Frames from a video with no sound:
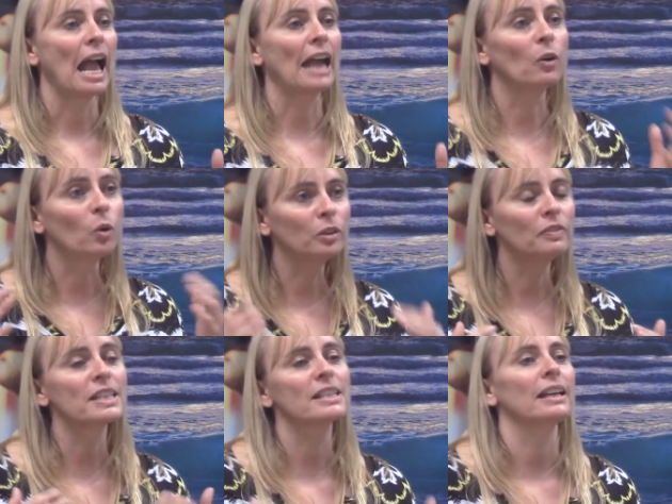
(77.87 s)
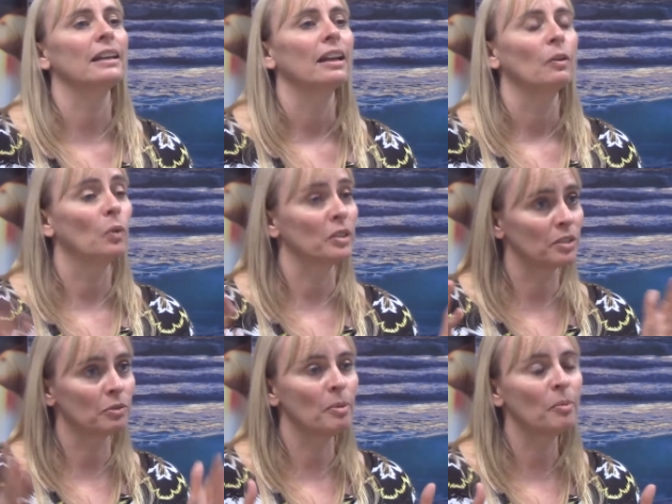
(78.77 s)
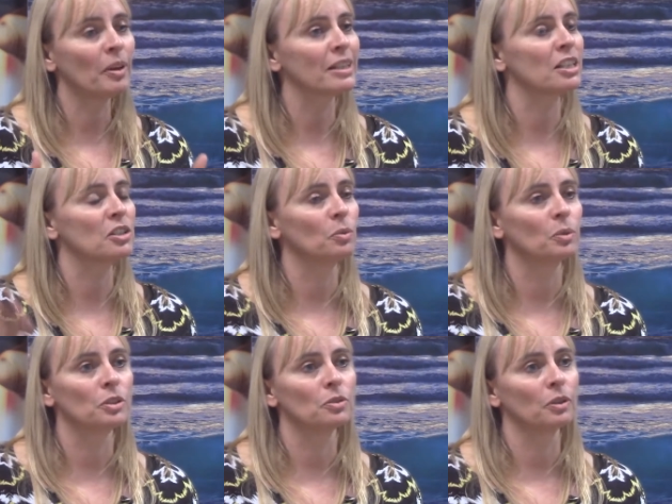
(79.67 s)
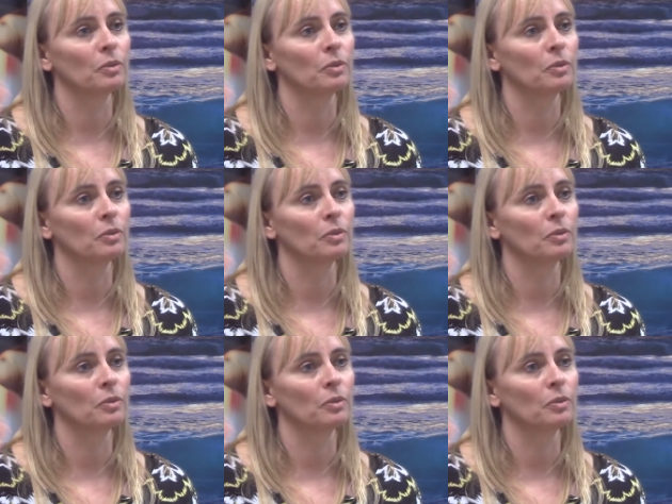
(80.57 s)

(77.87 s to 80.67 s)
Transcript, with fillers: And all of a sudden, what's, remember what I said to you, what your,